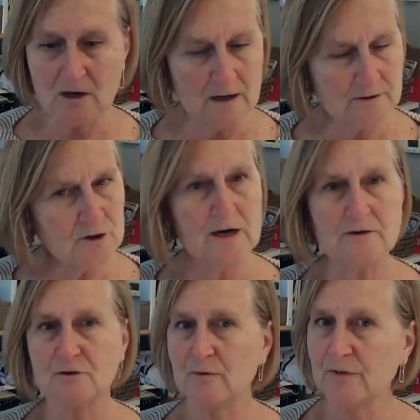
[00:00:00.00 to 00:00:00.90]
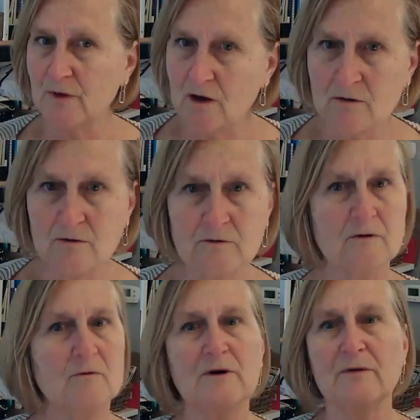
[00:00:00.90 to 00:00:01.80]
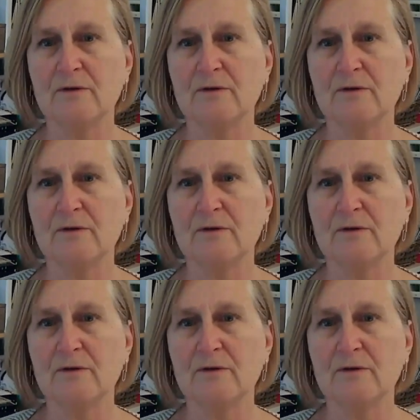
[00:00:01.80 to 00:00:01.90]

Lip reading: With the contractor, with the owner,